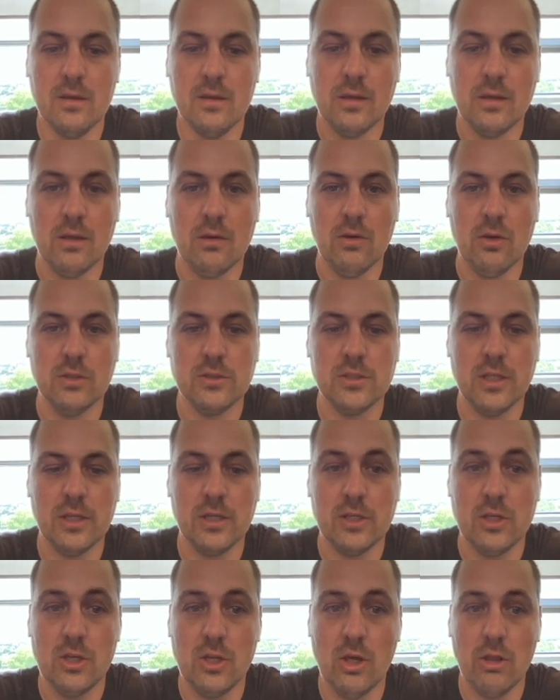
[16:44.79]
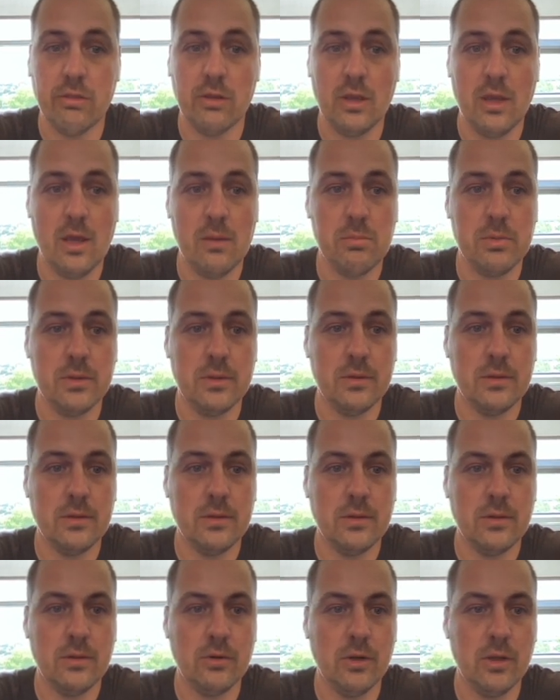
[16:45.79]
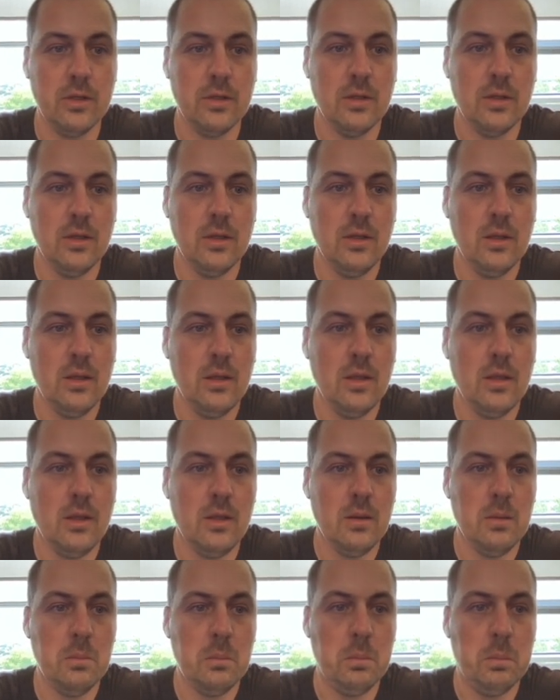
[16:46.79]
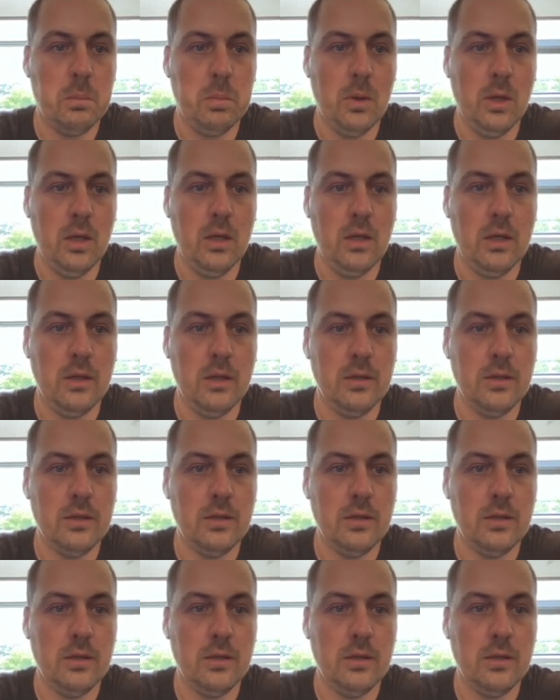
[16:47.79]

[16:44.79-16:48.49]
Now it looks like nothing happened, right? But,